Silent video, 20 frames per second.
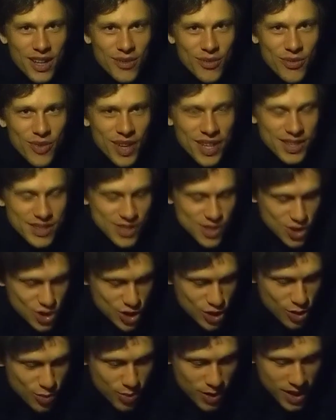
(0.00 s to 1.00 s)
you fucking
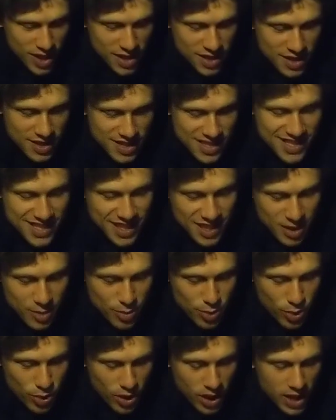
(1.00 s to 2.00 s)
stupid. Silly
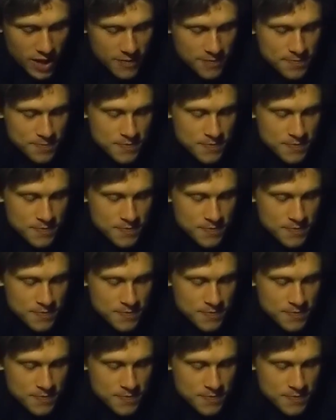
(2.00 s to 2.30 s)
boy.